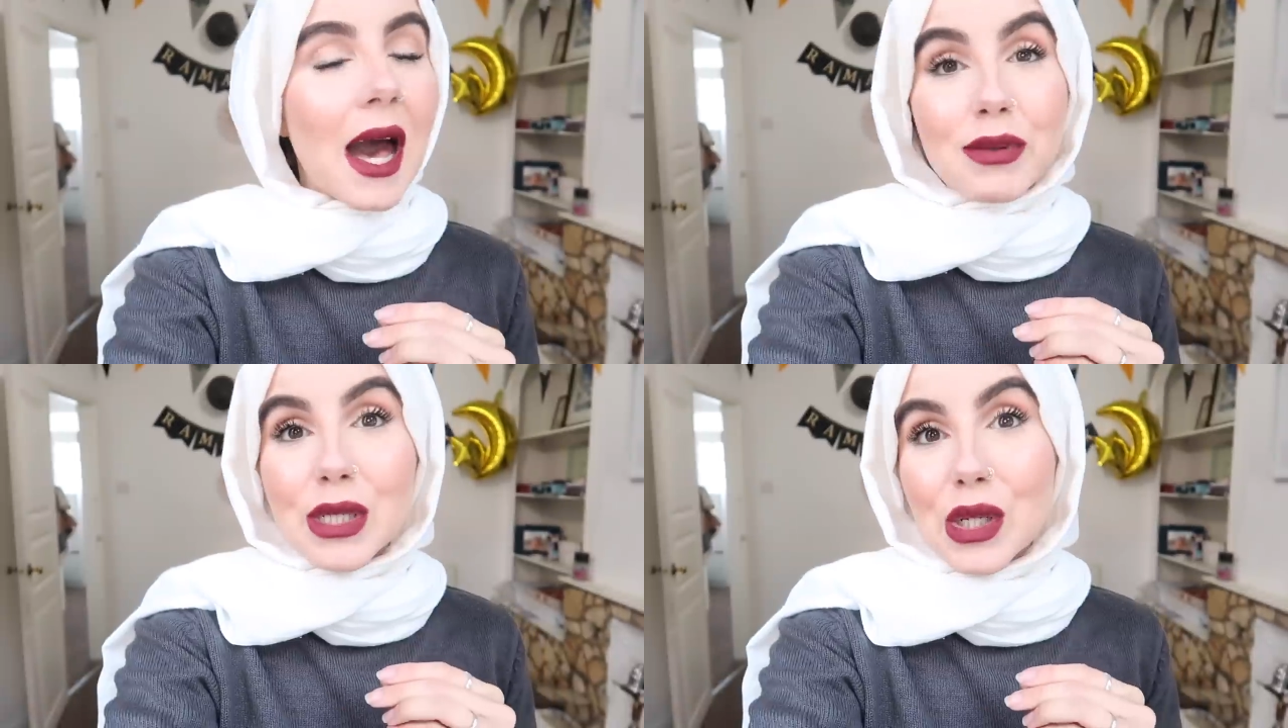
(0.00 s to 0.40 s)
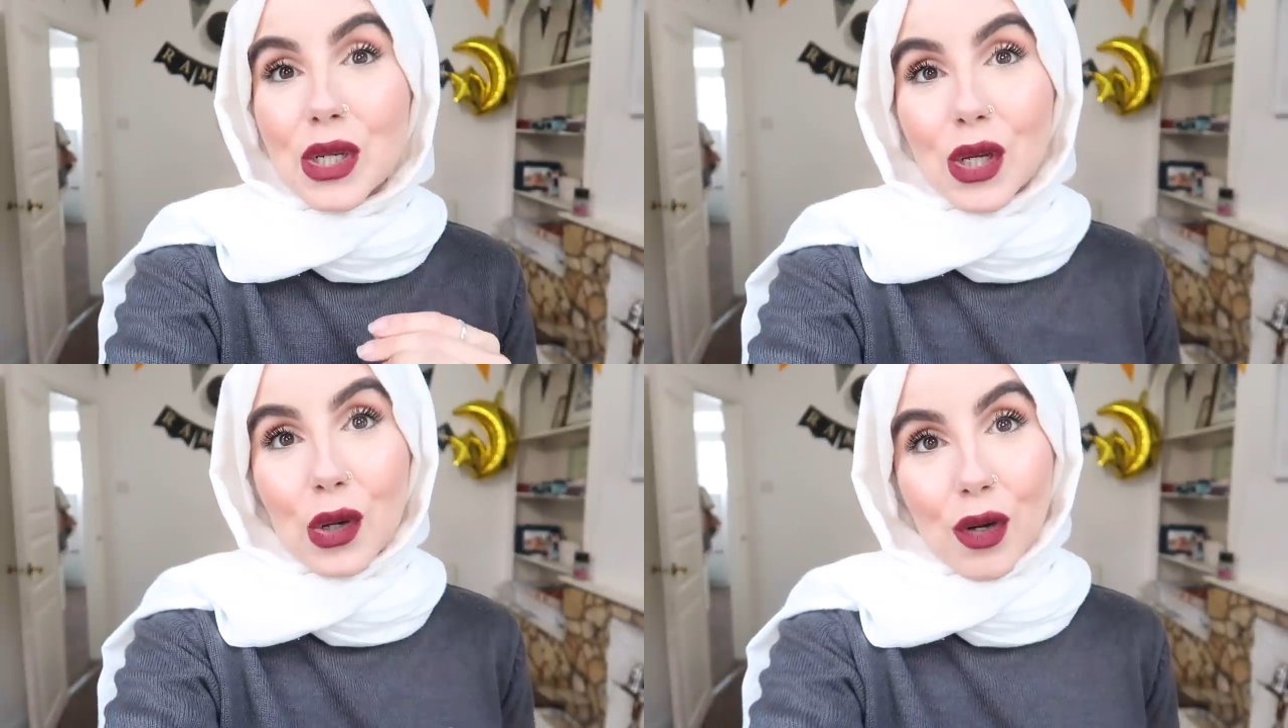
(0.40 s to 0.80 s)

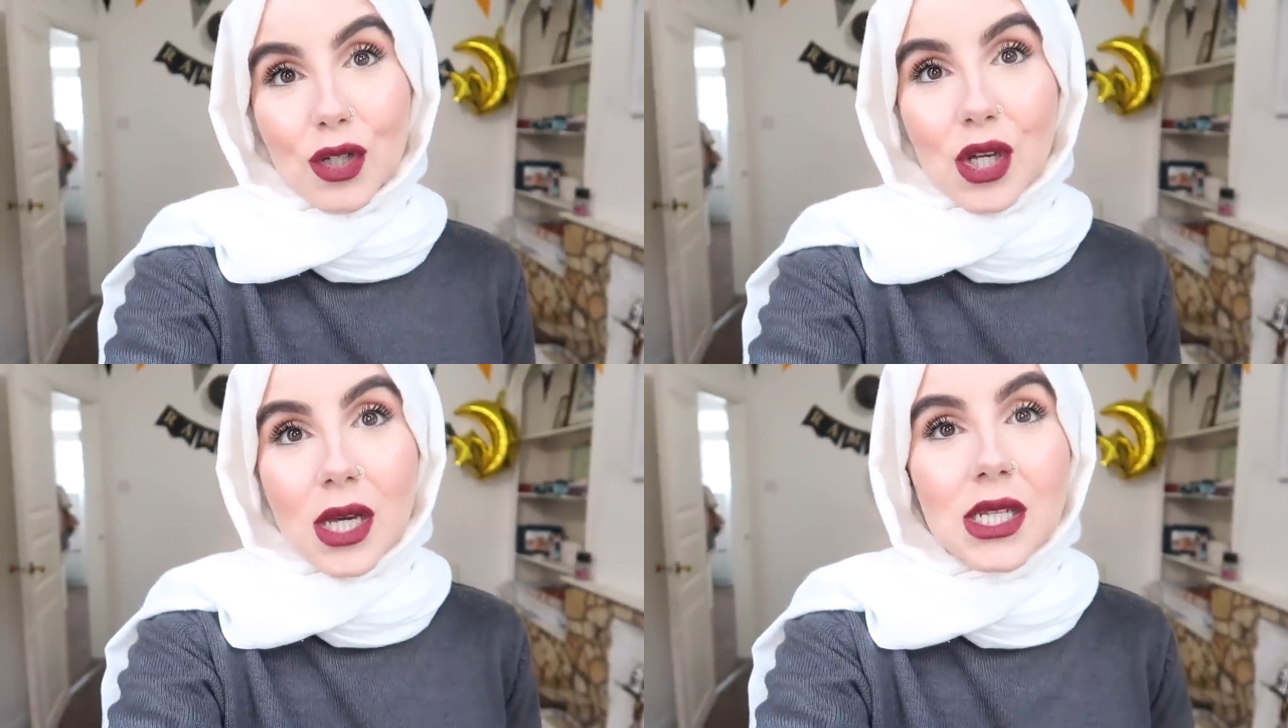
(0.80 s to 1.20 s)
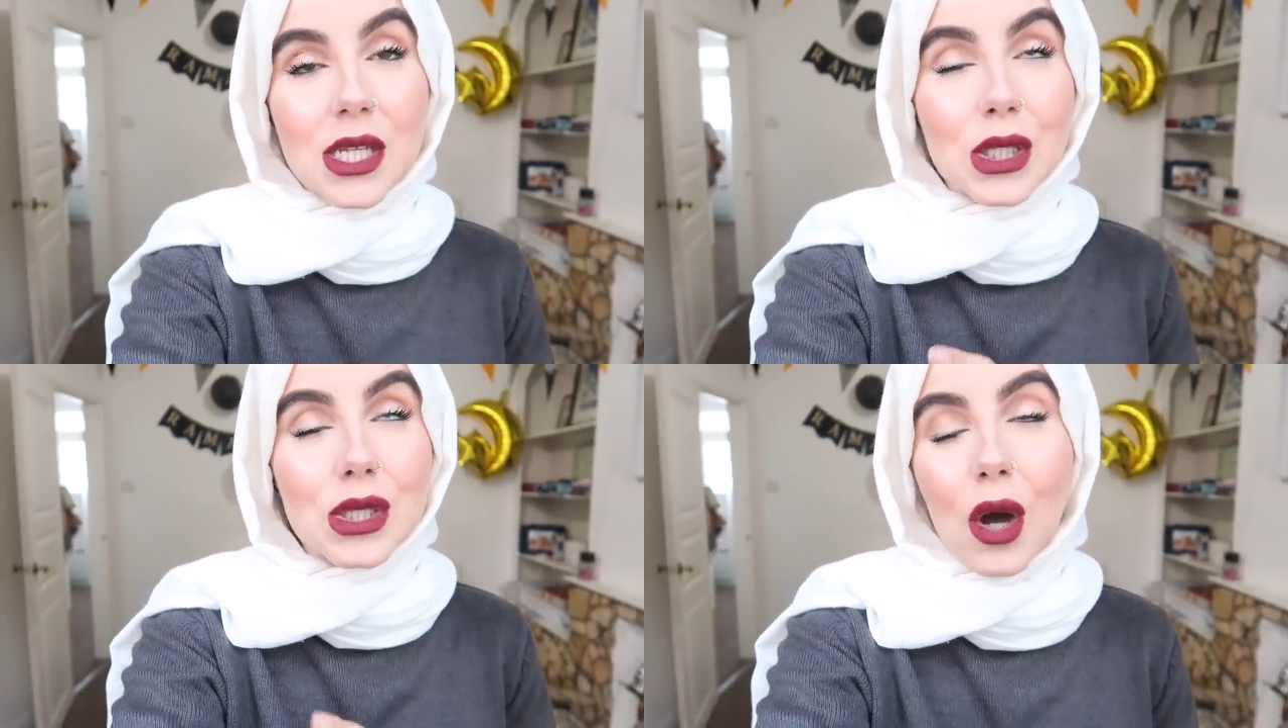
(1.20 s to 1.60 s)
absolutely gorgeous,
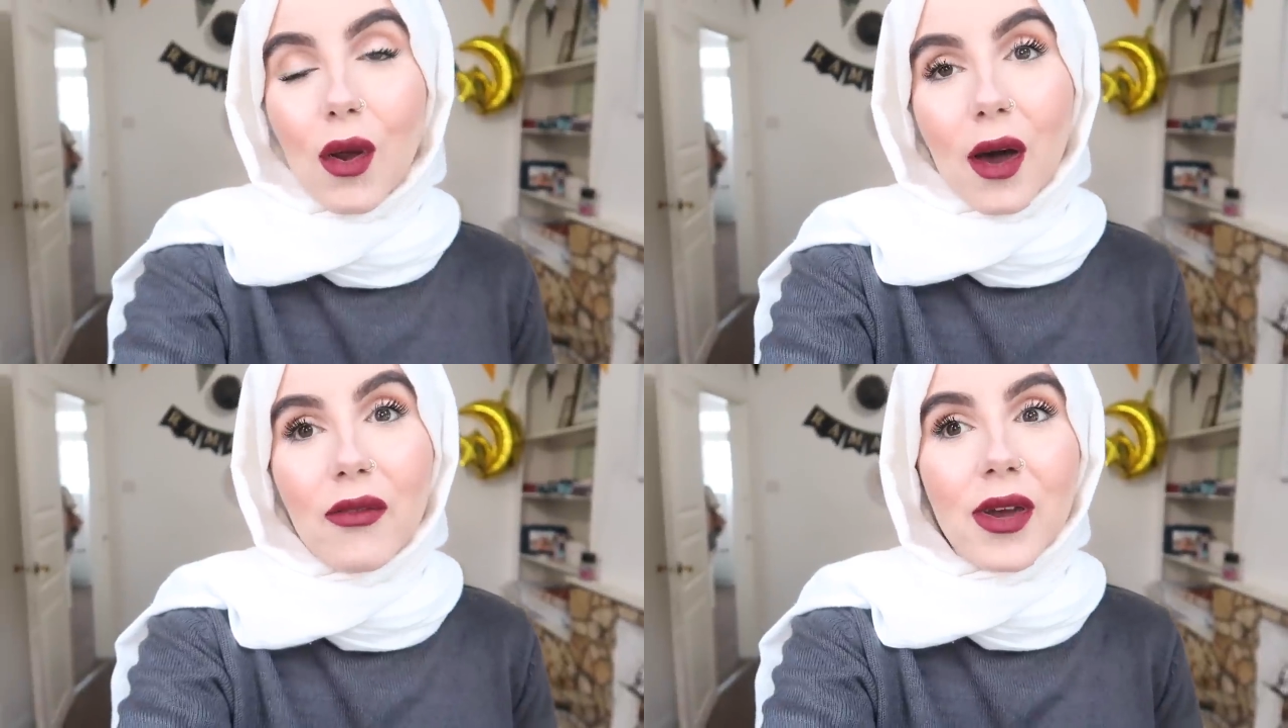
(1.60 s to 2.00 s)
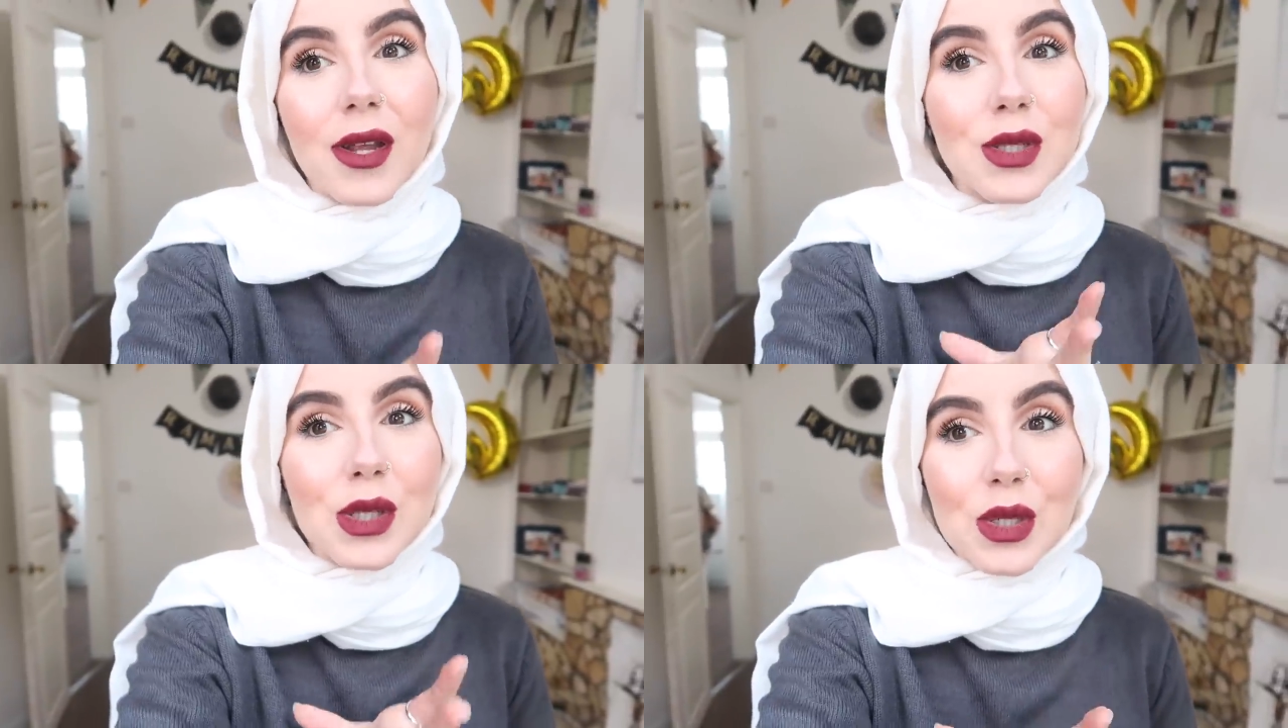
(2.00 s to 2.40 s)
and he's so loving
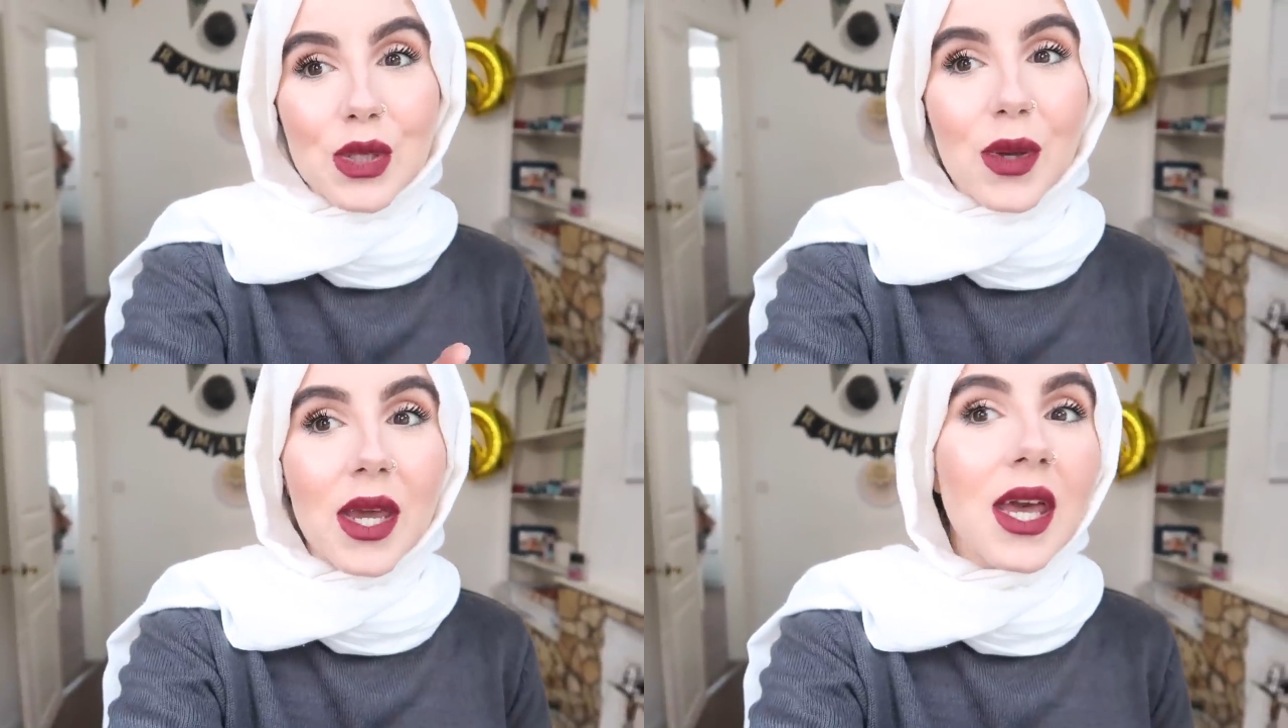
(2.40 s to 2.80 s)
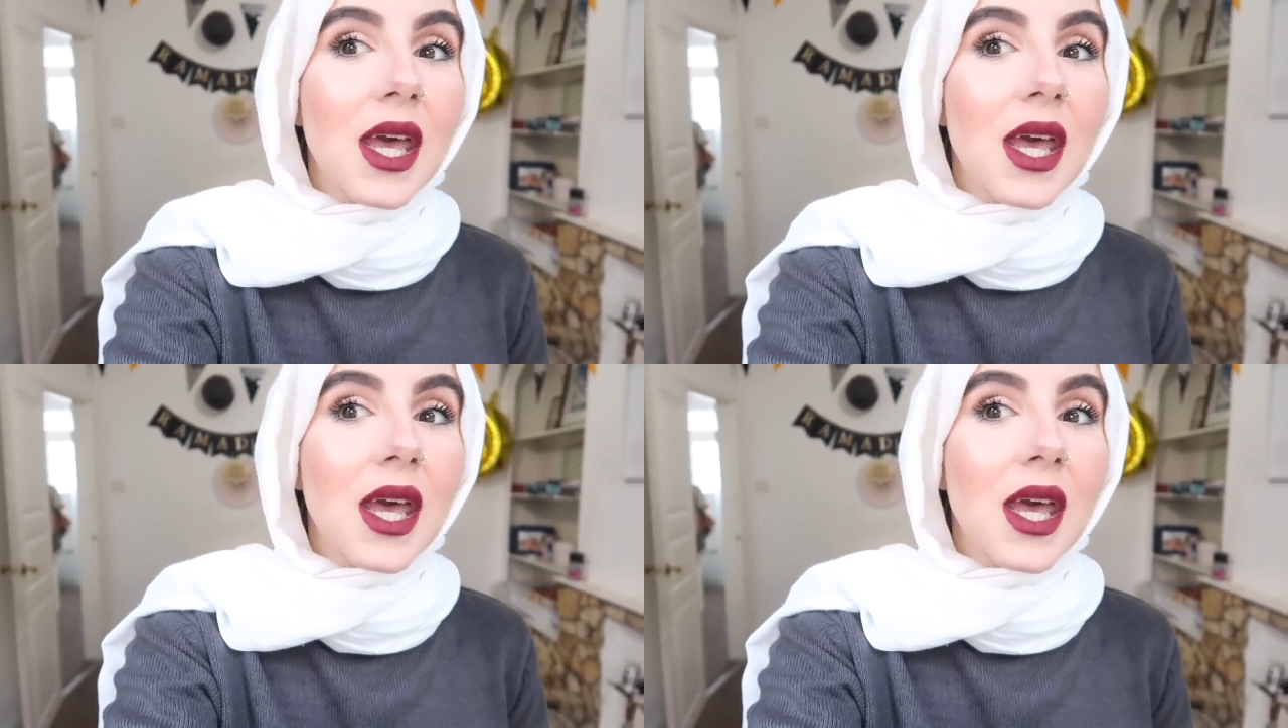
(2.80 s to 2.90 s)
and so sweet.